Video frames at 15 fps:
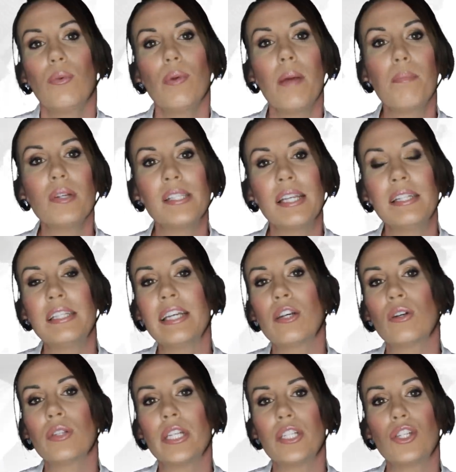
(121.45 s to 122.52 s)

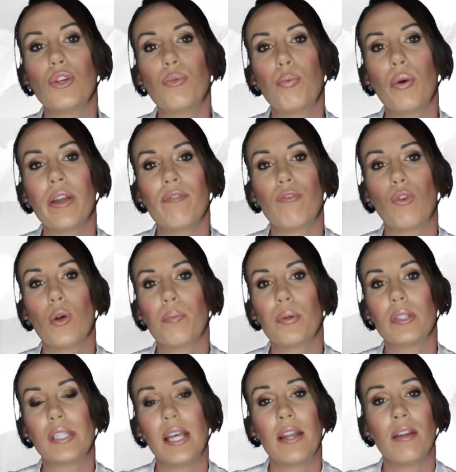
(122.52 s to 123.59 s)
Representing only
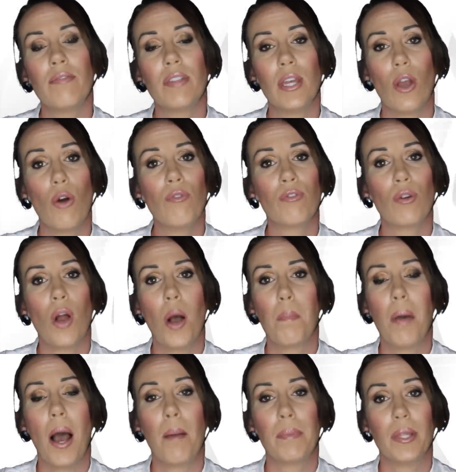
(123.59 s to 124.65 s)
2.4% of the overall
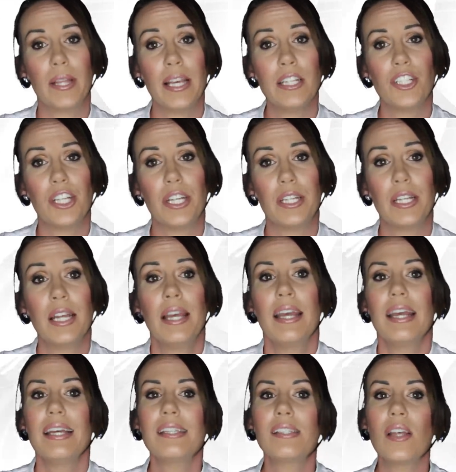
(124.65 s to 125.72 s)
population,
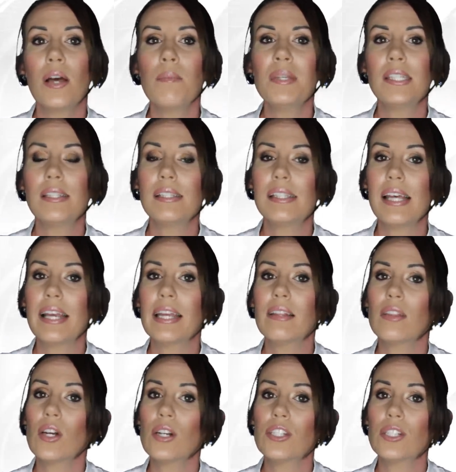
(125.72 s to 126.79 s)
Islam is the
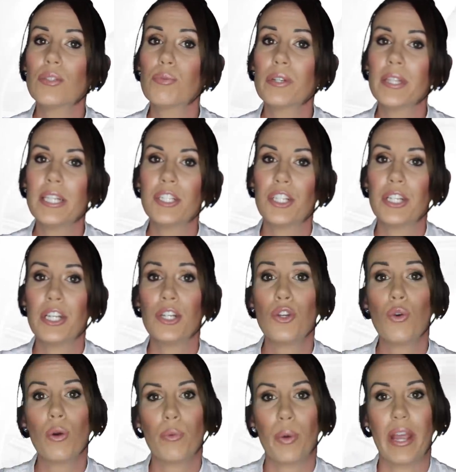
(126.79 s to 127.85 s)
second largest religion
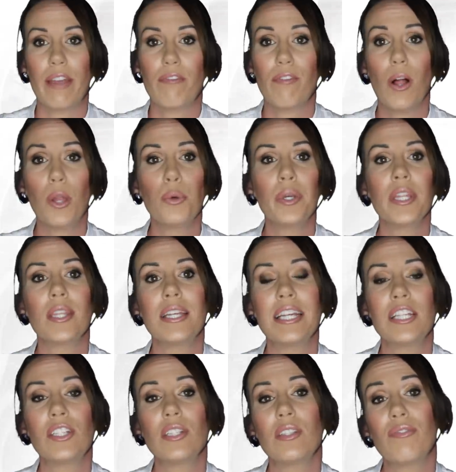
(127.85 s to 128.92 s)
in Norway, following the
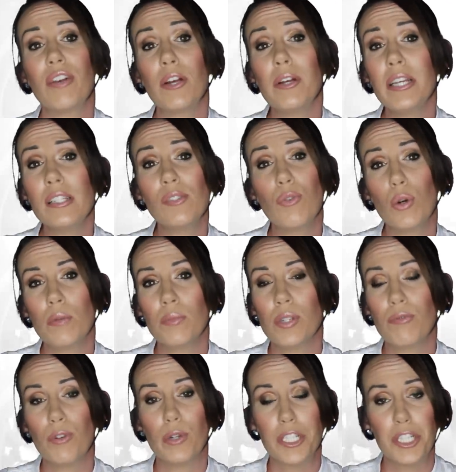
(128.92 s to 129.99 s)
nation's various forms
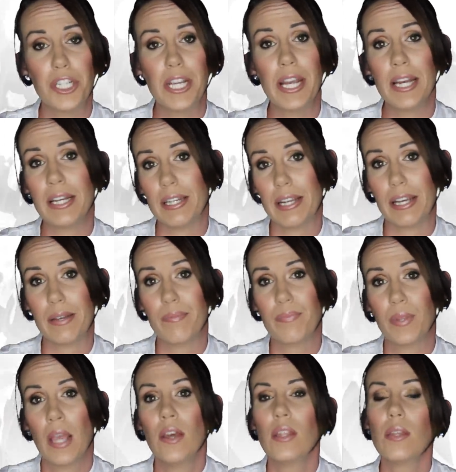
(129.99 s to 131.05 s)
of Christianity.
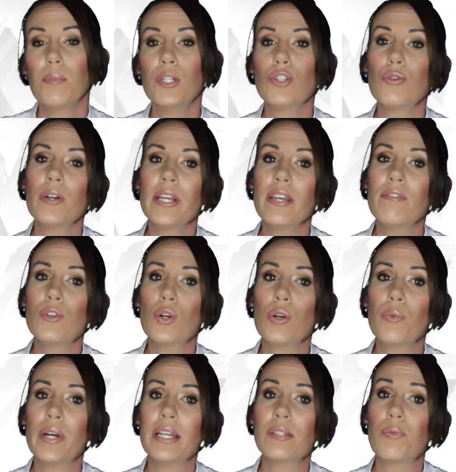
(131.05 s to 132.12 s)
The majority of
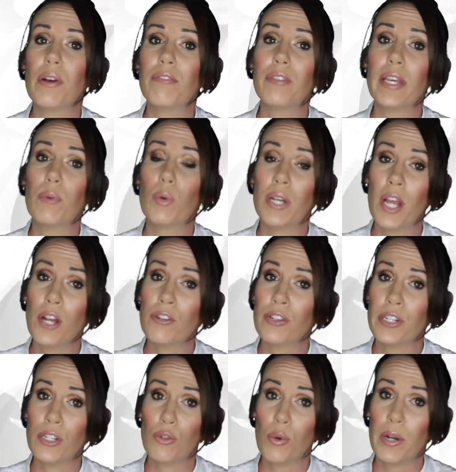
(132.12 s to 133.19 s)
Norway's roughly
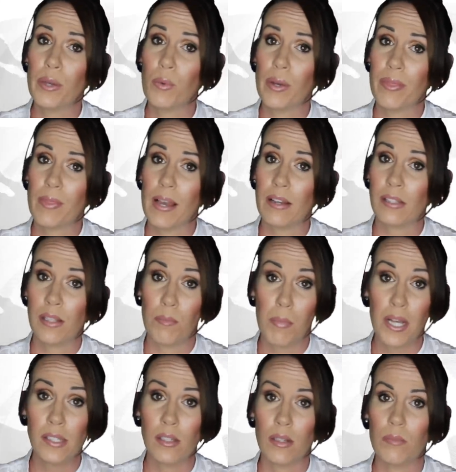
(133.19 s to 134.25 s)
121,000
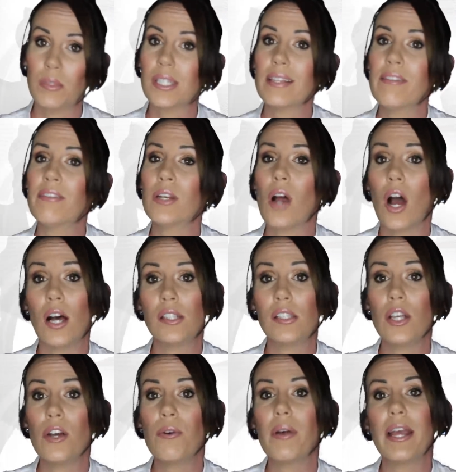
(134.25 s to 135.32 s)
Muslims live in
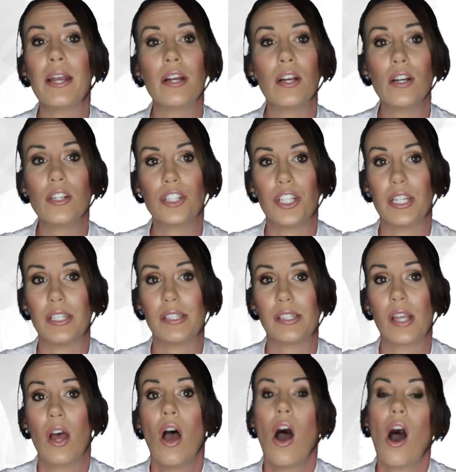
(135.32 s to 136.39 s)
Oslo and
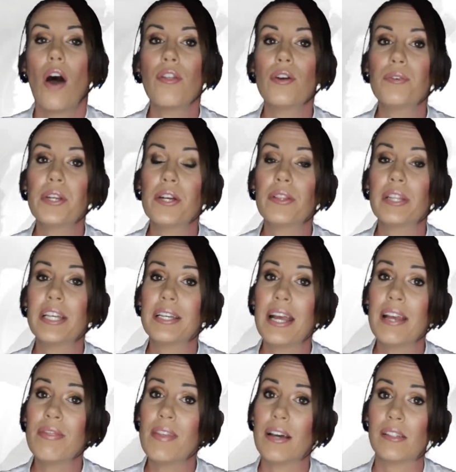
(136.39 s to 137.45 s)
Akershus, although nearly
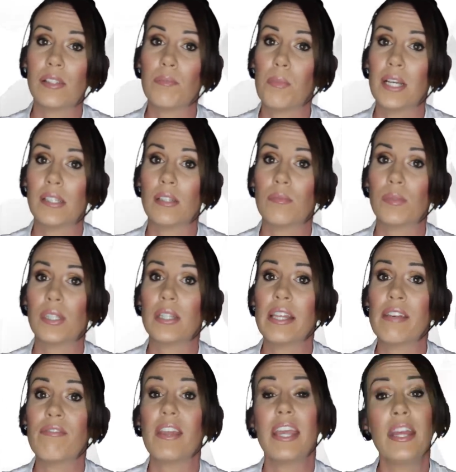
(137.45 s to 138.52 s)
9,000 Muslims
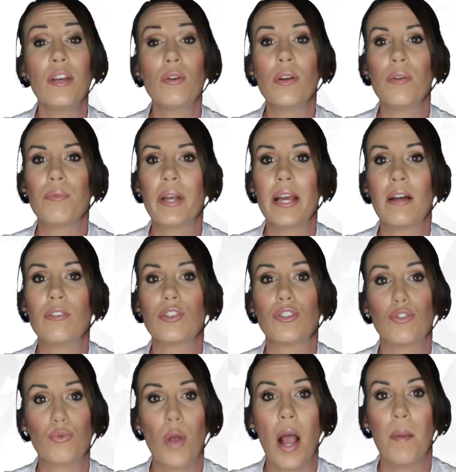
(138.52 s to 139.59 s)
live in or around
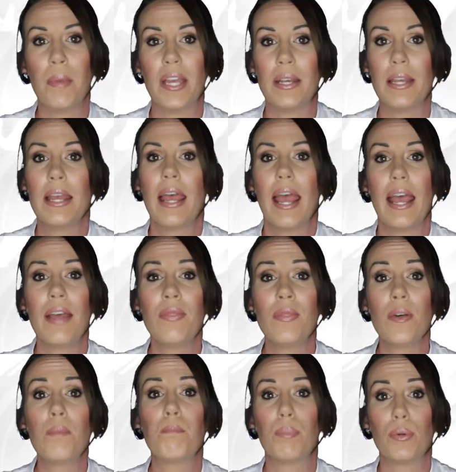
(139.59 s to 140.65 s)
Drammen and
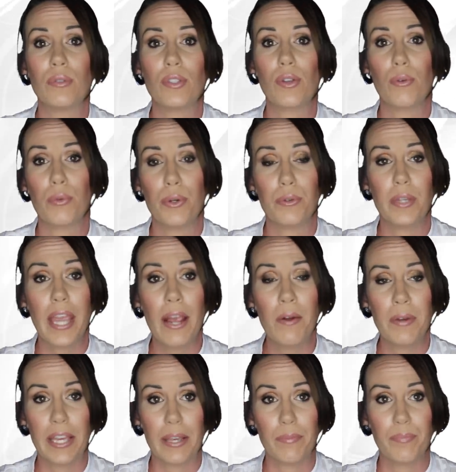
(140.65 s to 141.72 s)
the Buskerud
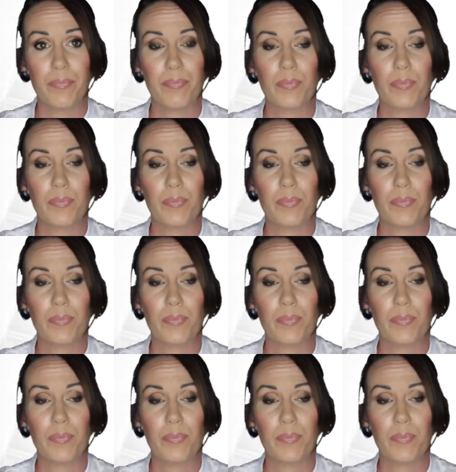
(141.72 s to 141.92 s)
County.